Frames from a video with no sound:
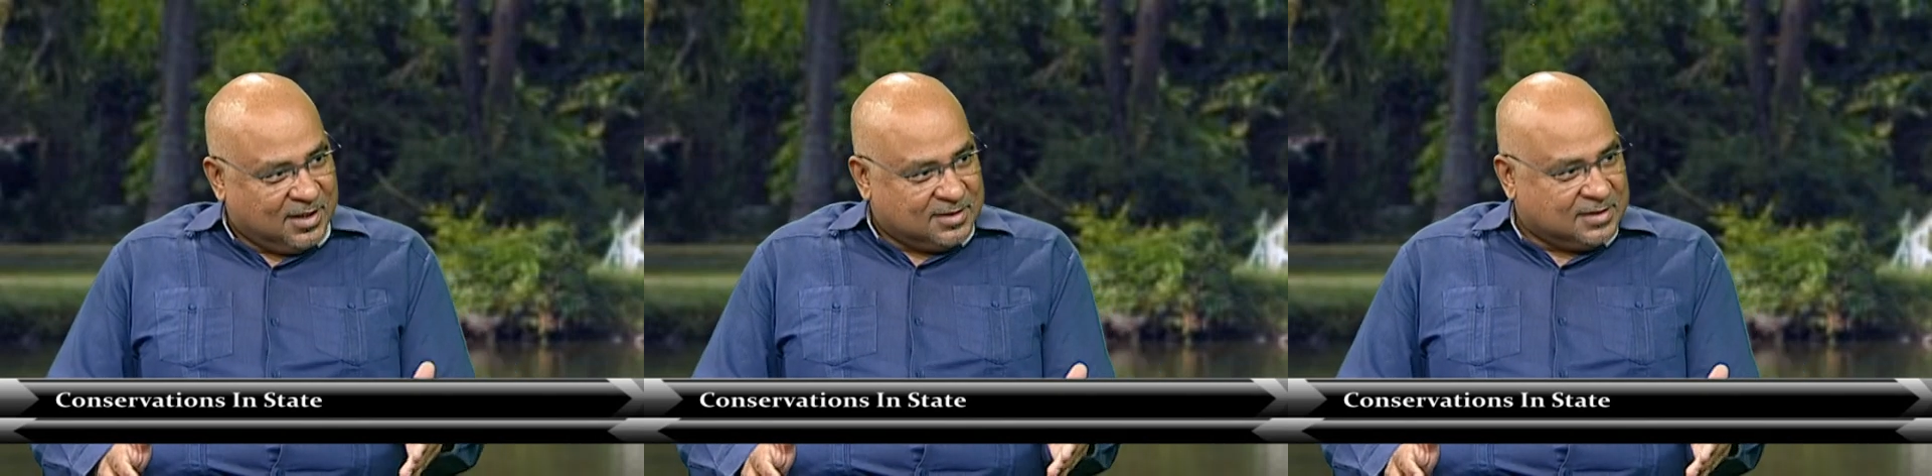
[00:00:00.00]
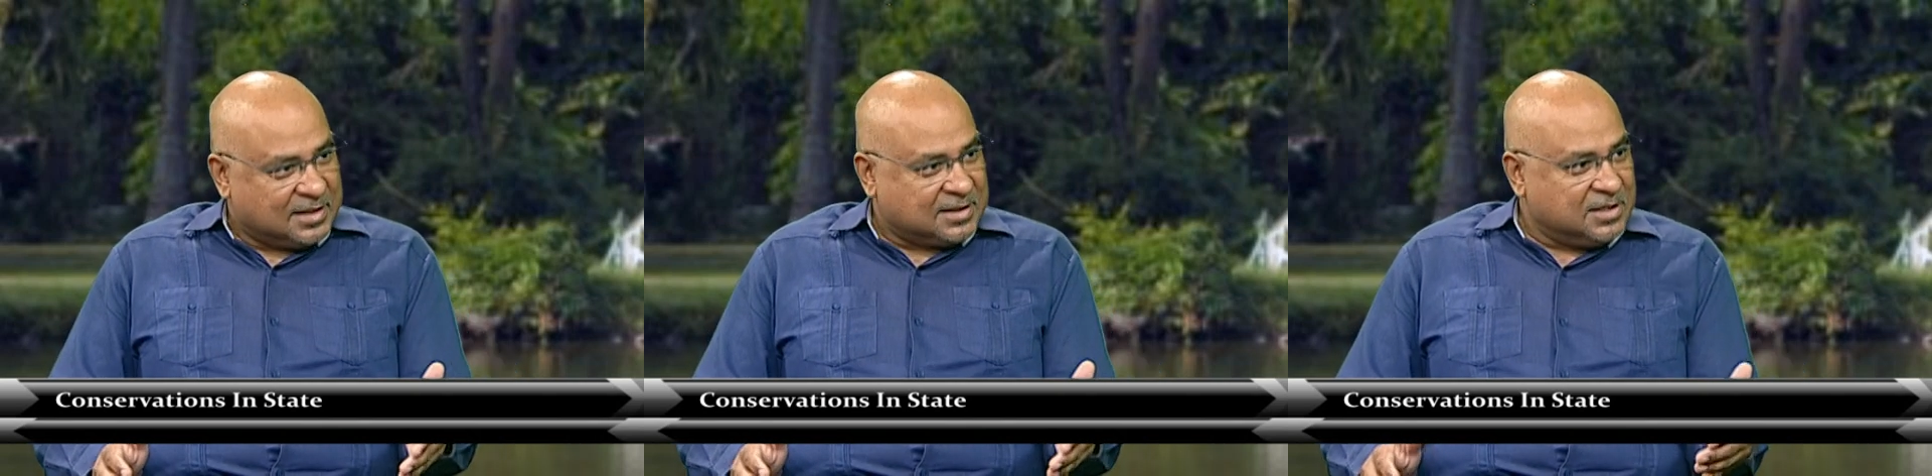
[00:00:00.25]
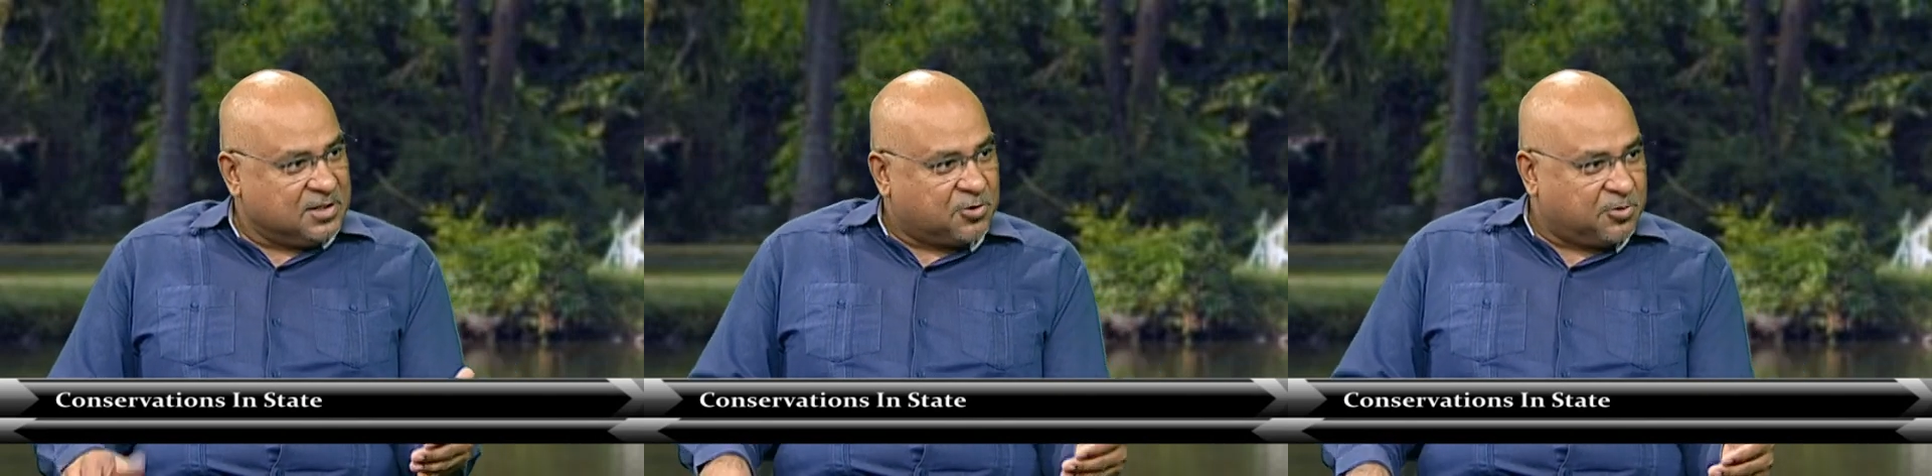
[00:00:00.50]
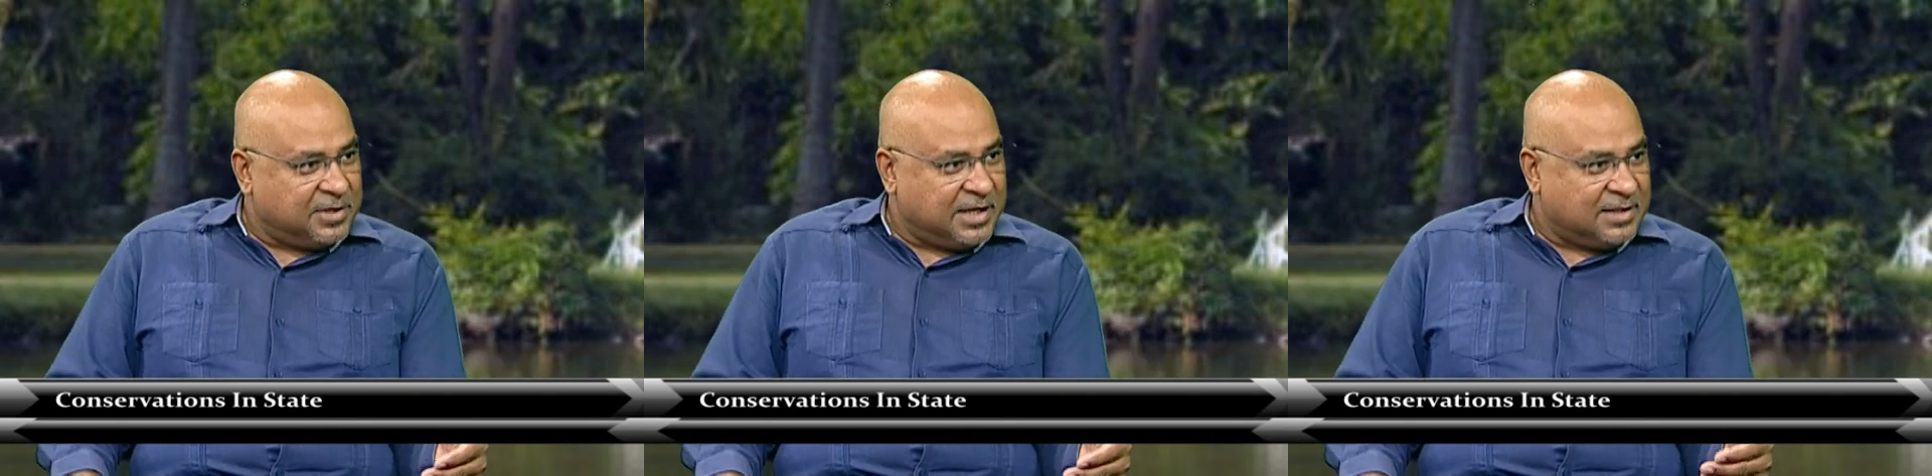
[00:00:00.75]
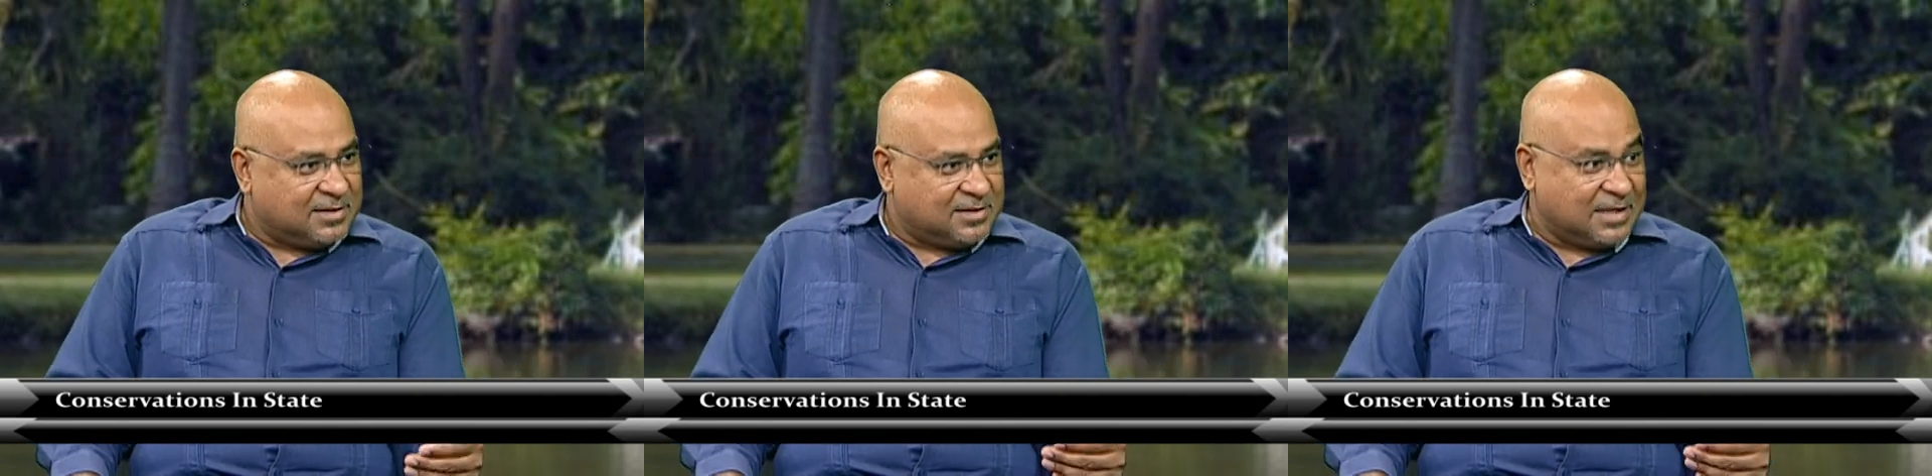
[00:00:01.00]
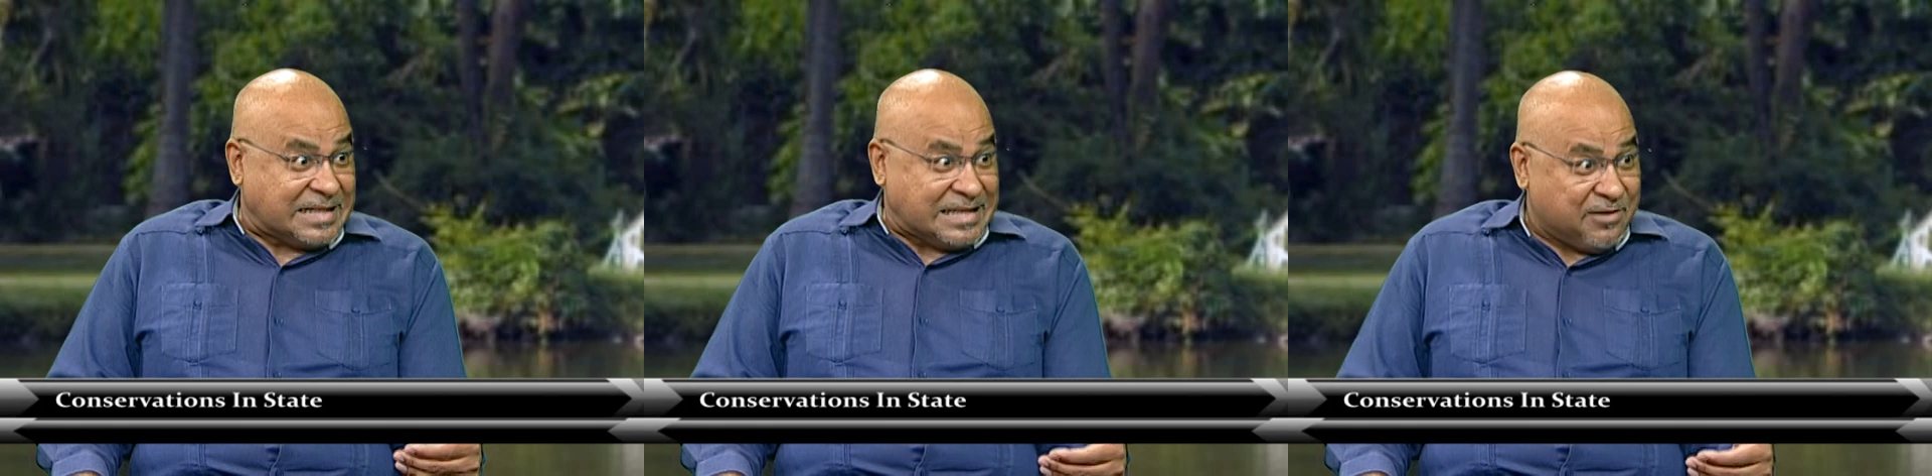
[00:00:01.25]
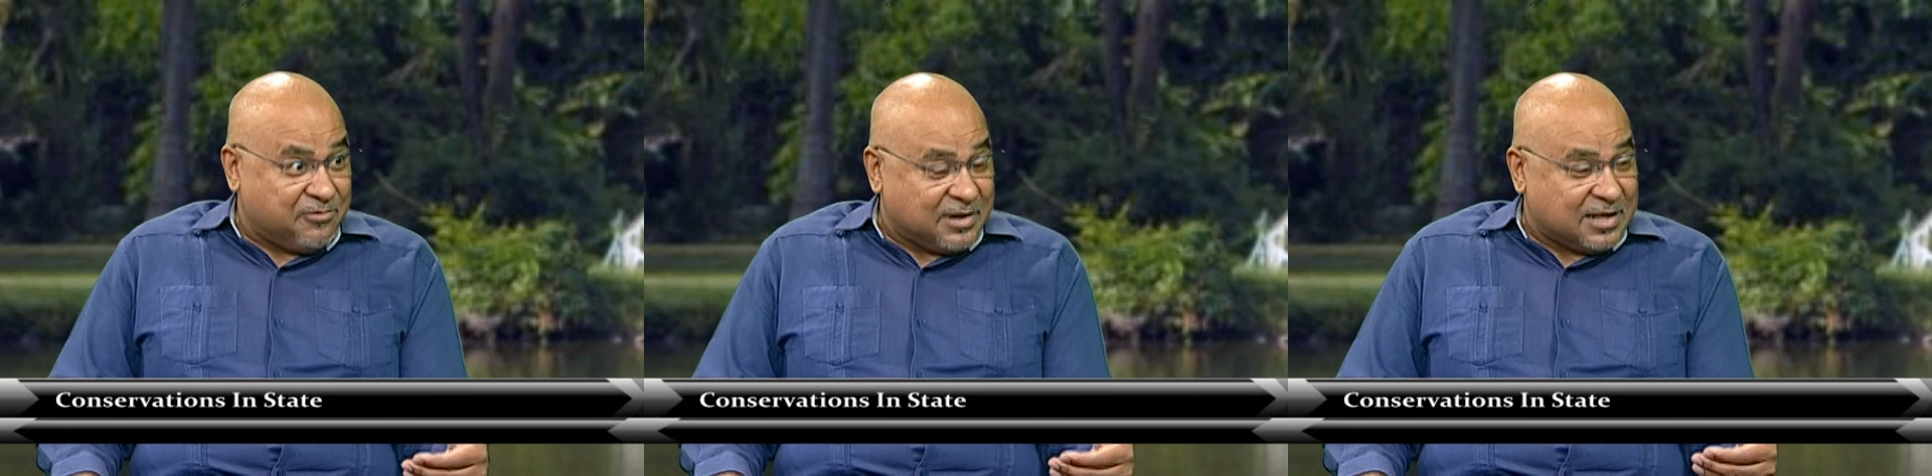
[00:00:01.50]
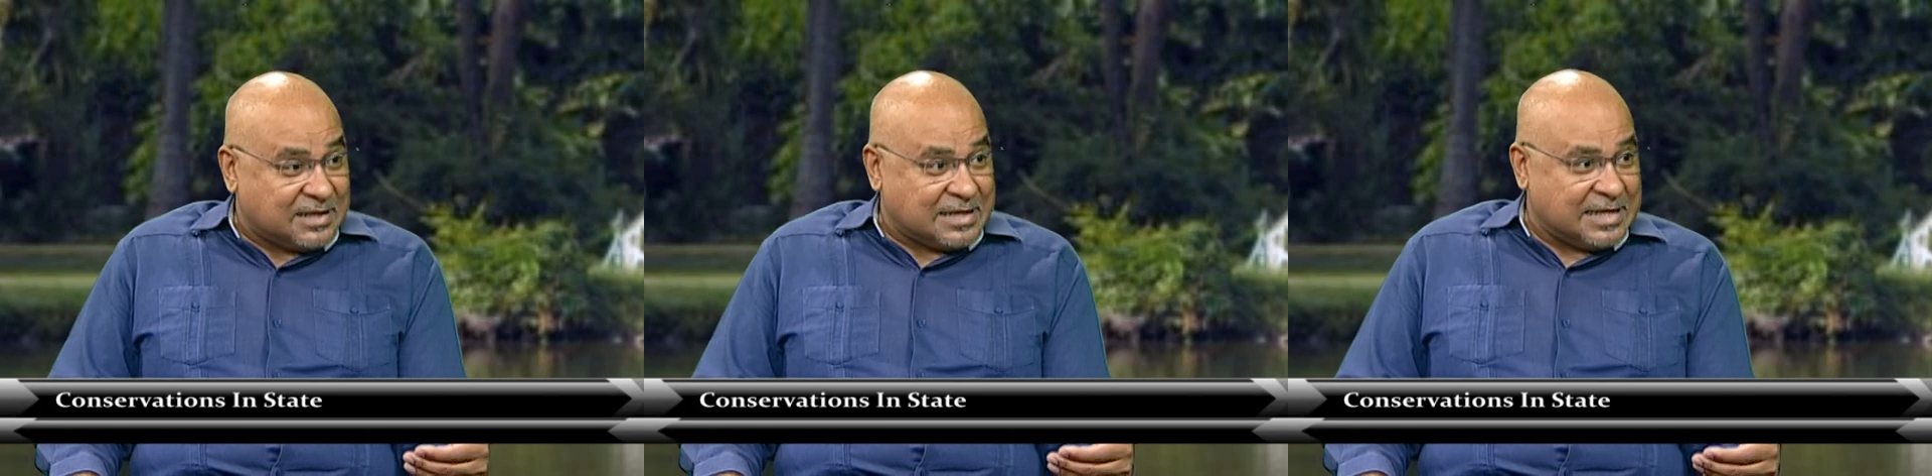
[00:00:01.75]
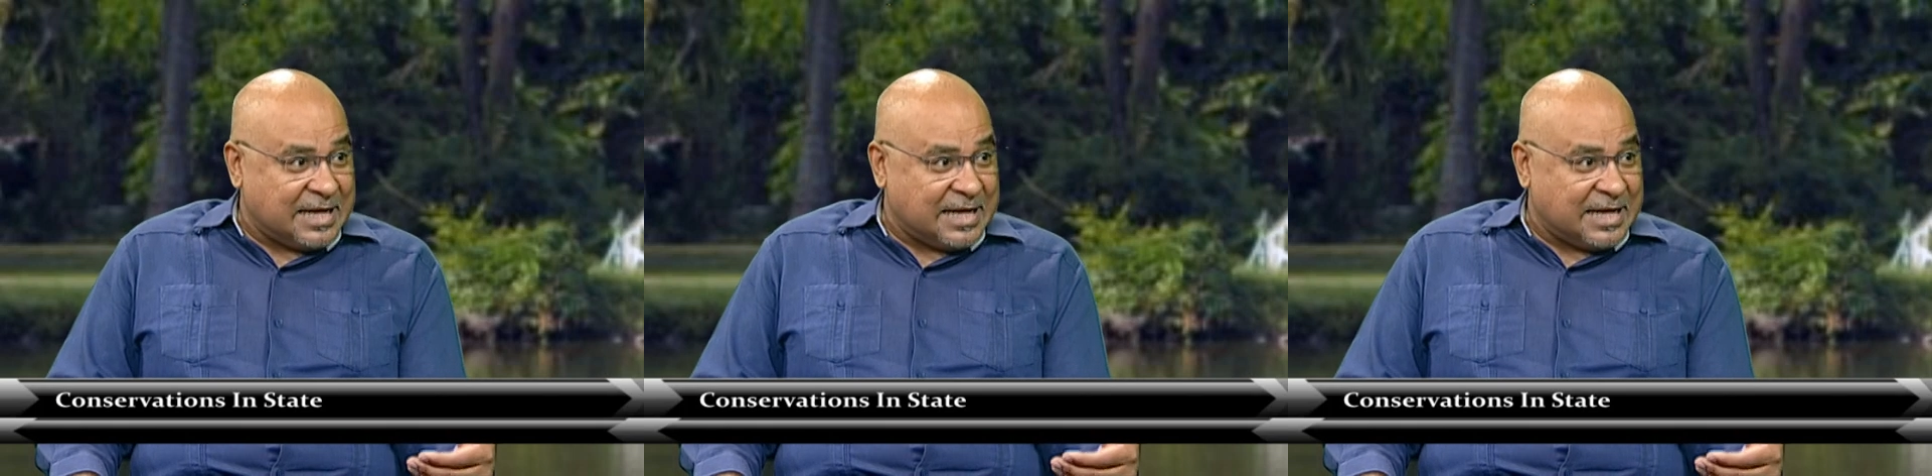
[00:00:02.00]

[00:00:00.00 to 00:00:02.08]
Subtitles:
that can create significantly